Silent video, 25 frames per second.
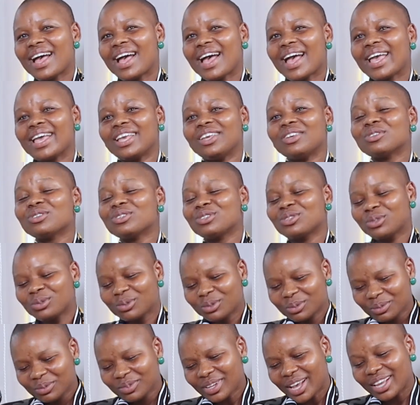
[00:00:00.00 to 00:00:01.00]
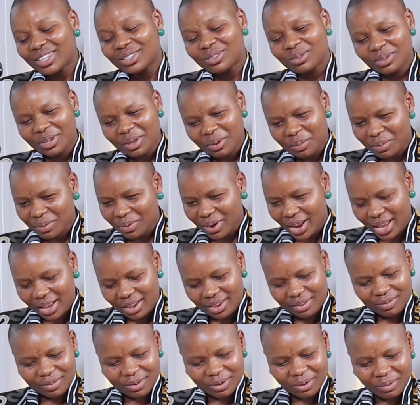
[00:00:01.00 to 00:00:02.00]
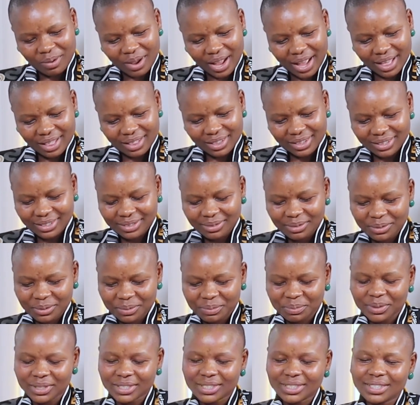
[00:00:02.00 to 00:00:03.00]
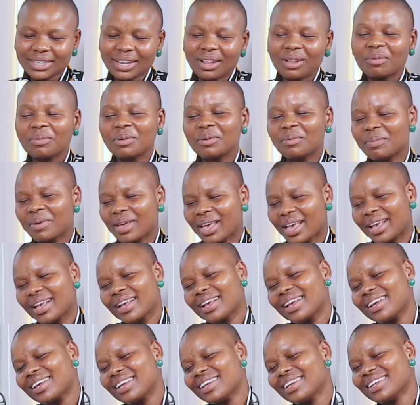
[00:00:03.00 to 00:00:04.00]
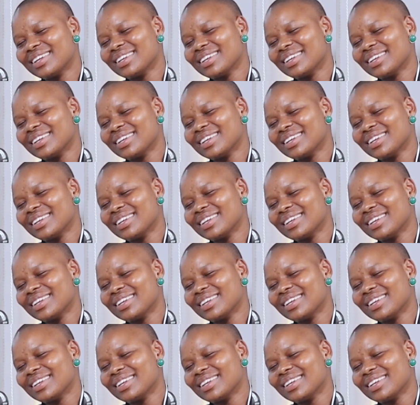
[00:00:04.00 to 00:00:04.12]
I used to. I took a break for a while, but I'll be back.